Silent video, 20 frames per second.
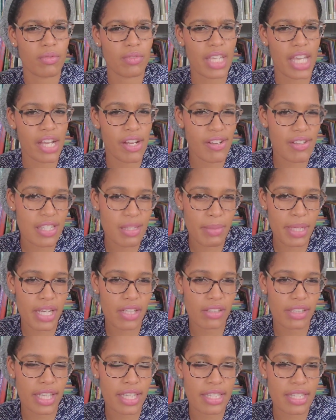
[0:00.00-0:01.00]
cares
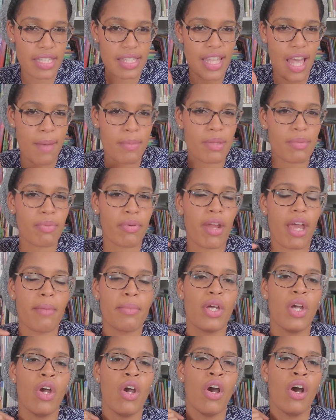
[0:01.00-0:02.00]
about like the Sabbath prep,